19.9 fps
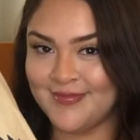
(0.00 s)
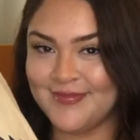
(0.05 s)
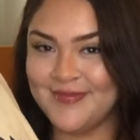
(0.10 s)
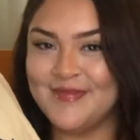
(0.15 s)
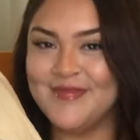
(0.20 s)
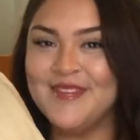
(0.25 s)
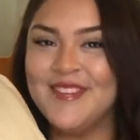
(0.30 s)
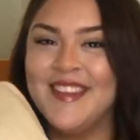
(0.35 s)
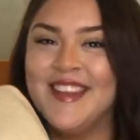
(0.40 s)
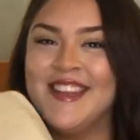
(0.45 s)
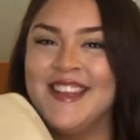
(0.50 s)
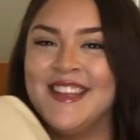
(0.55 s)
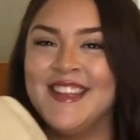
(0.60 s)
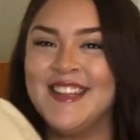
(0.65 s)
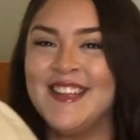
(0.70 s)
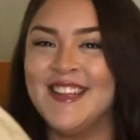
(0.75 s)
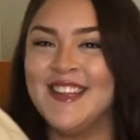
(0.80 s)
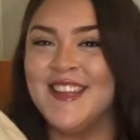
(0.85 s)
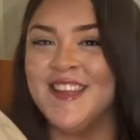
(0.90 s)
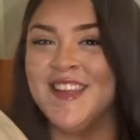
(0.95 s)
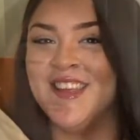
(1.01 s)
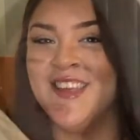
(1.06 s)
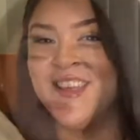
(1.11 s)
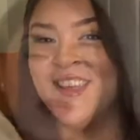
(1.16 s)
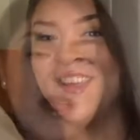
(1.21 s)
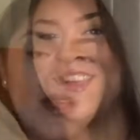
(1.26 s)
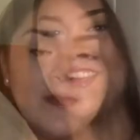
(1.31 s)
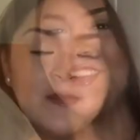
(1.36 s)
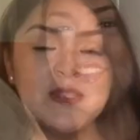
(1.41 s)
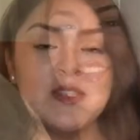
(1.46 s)
Hey
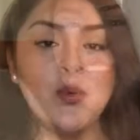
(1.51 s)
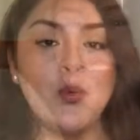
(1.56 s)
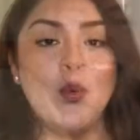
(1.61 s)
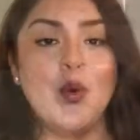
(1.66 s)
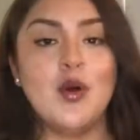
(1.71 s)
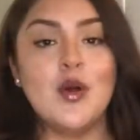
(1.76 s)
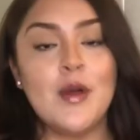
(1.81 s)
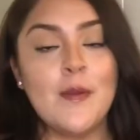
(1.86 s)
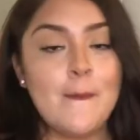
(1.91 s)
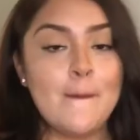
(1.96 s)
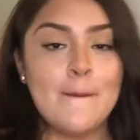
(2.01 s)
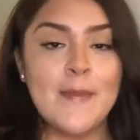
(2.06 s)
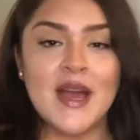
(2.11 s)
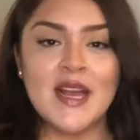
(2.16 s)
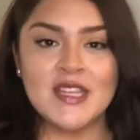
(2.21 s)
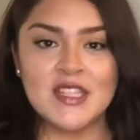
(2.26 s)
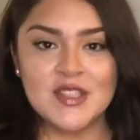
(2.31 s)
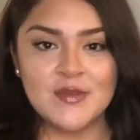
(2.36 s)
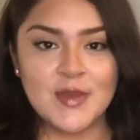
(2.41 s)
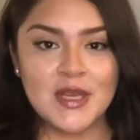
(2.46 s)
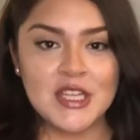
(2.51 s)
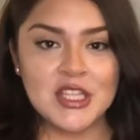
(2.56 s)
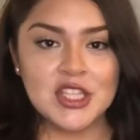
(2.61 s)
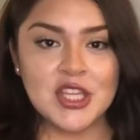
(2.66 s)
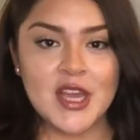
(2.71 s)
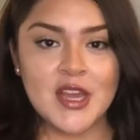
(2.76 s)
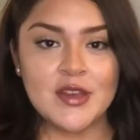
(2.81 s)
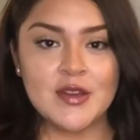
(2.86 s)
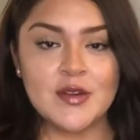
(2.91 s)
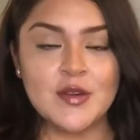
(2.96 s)
babes, welcome back to my
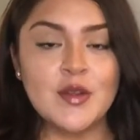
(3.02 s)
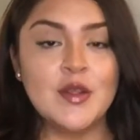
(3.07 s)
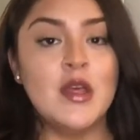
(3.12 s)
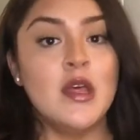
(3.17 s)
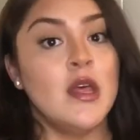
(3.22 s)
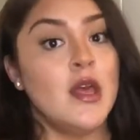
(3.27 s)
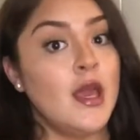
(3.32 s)
channel.